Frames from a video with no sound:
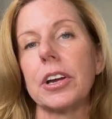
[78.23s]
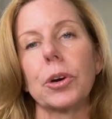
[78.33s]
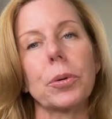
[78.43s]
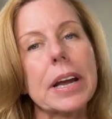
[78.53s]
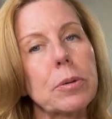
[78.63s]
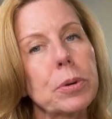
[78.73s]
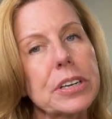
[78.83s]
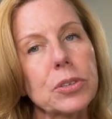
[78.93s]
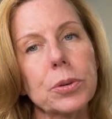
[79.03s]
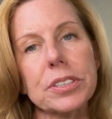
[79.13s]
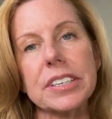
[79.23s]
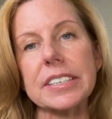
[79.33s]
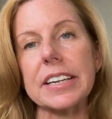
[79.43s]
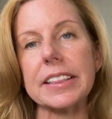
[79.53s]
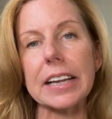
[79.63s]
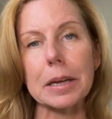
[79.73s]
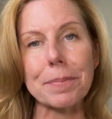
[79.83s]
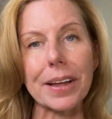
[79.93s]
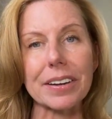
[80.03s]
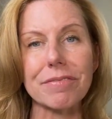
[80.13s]
great resources to think
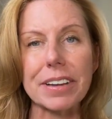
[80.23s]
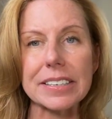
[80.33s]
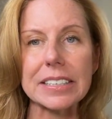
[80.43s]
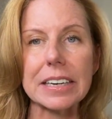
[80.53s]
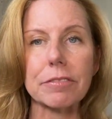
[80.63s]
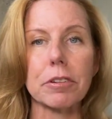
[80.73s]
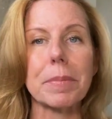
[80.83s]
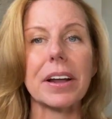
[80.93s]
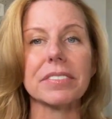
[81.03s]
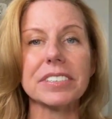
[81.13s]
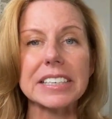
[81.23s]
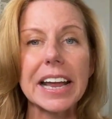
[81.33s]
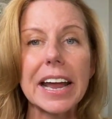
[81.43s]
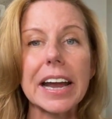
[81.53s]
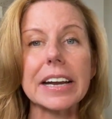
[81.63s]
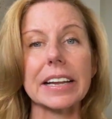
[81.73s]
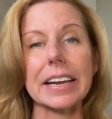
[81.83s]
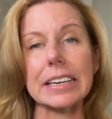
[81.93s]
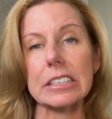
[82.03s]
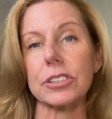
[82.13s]
about investing from out of state and
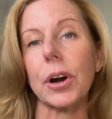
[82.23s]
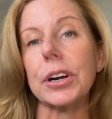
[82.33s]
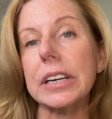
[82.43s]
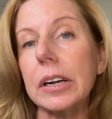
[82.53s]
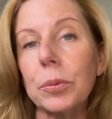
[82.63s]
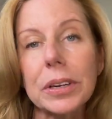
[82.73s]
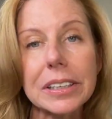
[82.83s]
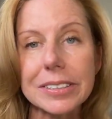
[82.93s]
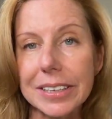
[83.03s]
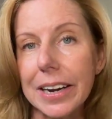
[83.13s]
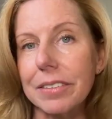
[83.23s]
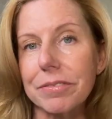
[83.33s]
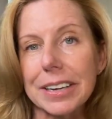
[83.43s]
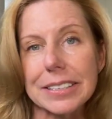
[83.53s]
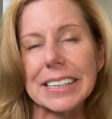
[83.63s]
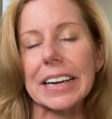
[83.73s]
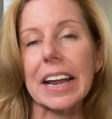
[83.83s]
getting started in real estate investing.